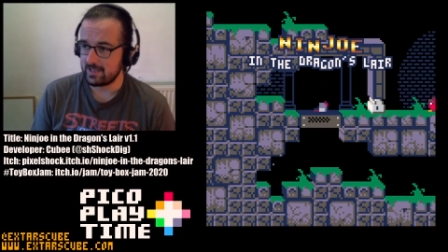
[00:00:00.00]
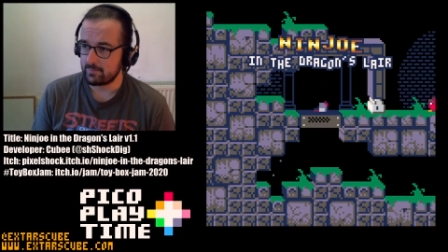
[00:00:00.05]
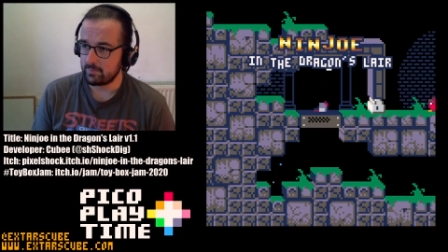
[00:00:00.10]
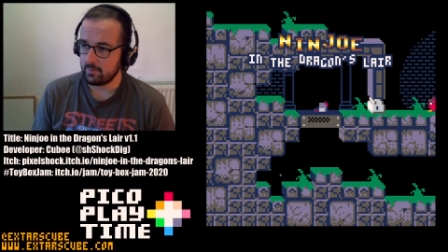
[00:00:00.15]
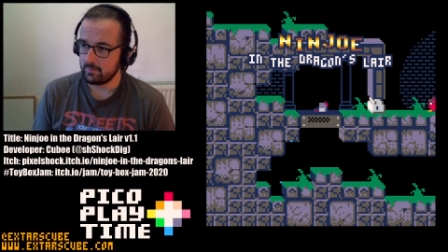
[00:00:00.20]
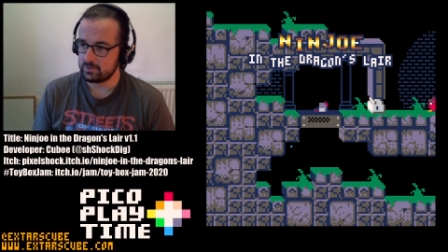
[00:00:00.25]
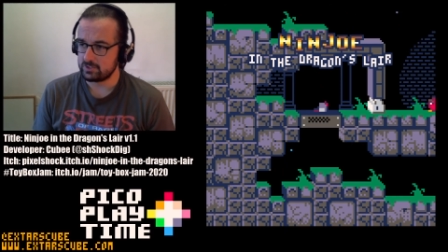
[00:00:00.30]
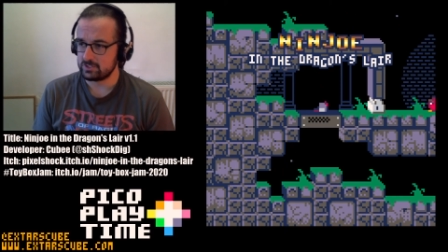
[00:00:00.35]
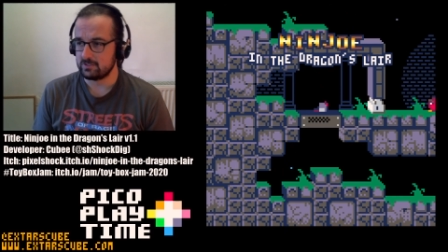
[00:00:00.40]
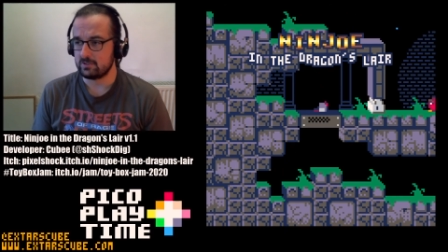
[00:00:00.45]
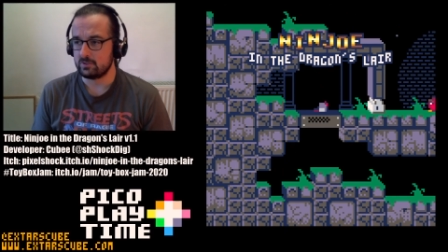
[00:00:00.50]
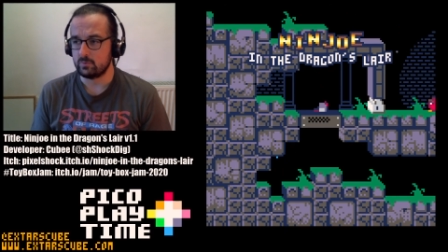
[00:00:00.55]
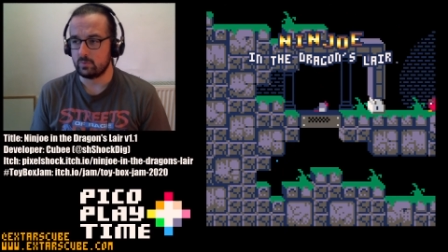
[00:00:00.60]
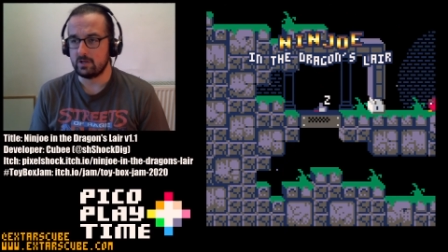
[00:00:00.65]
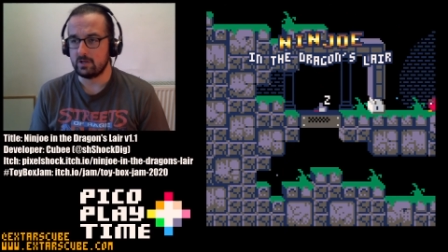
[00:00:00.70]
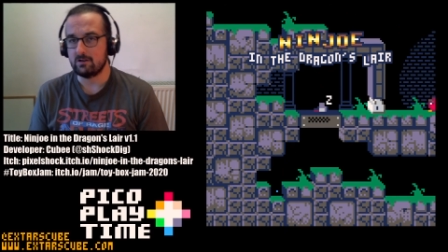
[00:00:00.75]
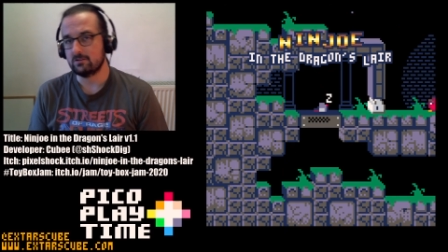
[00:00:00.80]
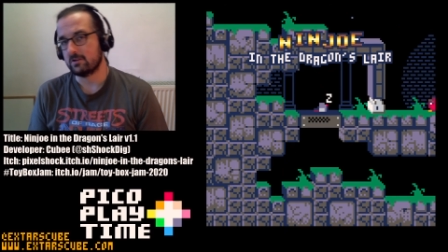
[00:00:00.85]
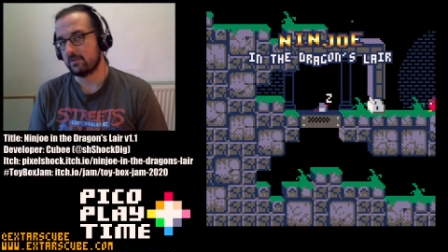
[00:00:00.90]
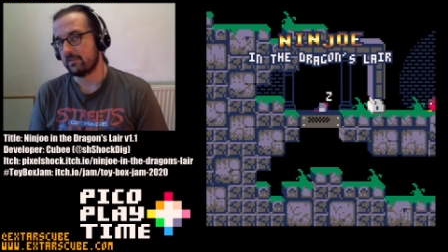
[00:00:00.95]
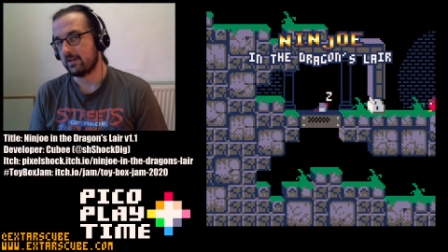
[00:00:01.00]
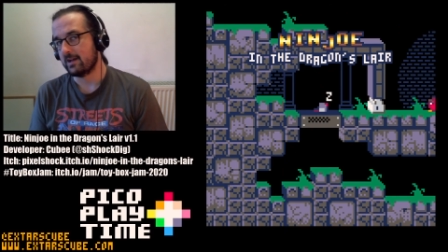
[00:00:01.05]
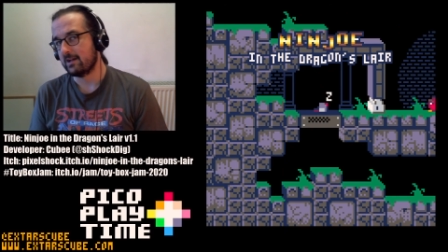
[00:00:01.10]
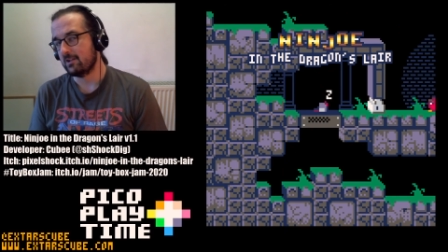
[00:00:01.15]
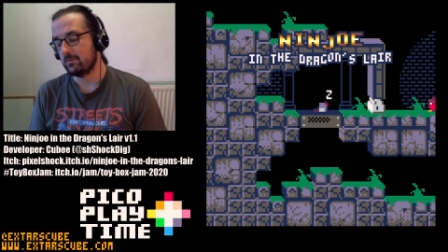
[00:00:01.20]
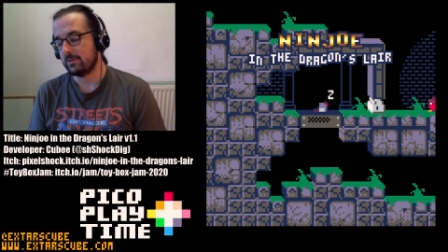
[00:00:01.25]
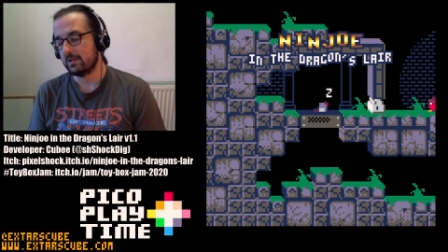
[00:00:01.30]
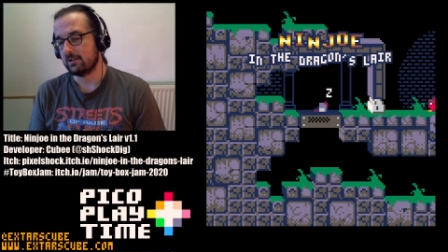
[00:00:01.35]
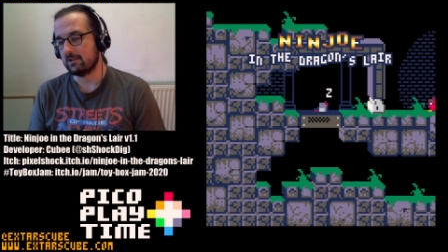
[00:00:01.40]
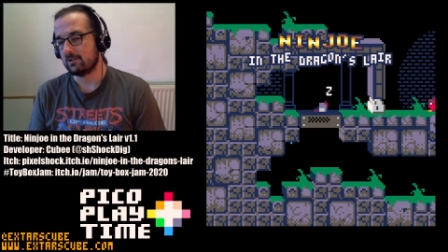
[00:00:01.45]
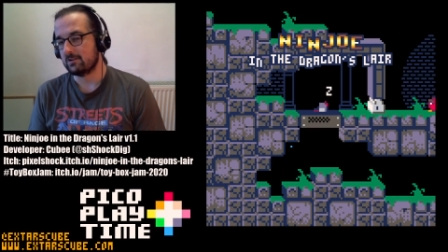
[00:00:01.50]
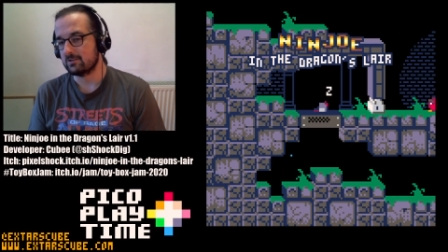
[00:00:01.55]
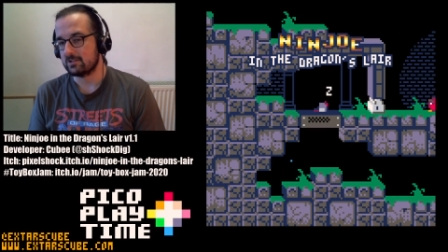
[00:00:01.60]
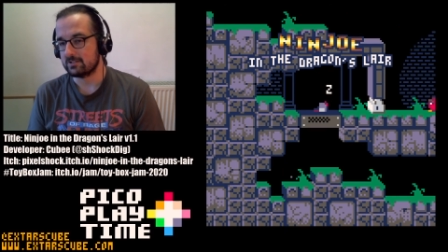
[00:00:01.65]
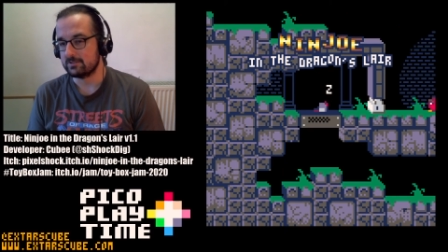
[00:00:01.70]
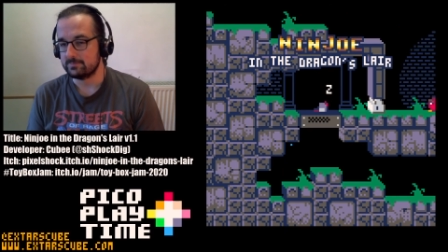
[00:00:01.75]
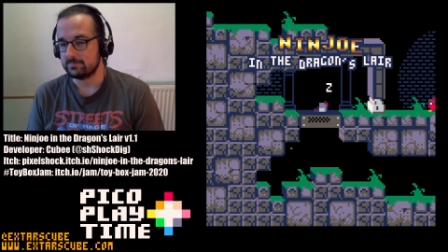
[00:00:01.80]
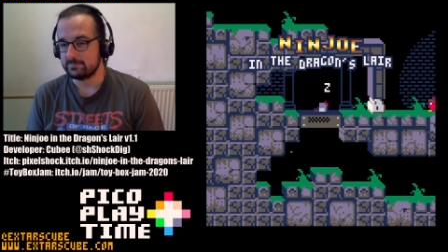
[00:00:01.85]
I probably should have dwelled on that a little bit longer.